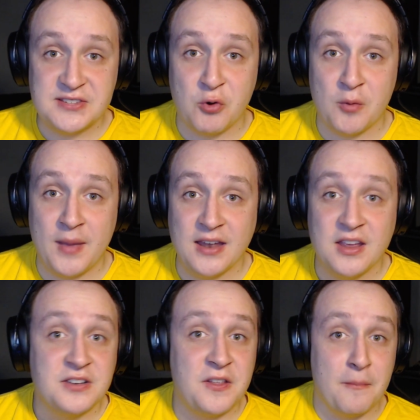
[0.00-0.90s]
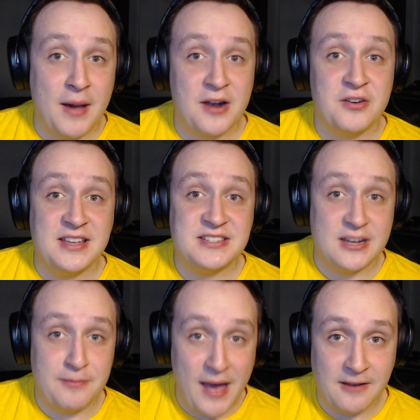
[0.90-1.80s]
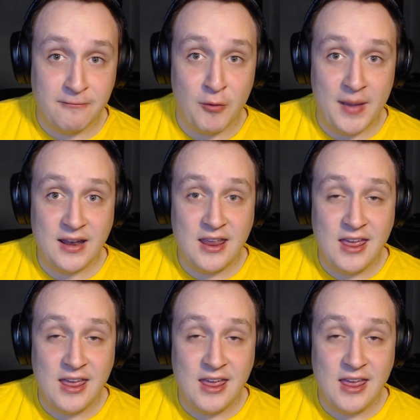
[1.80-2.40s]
format to the modern day cinematic format,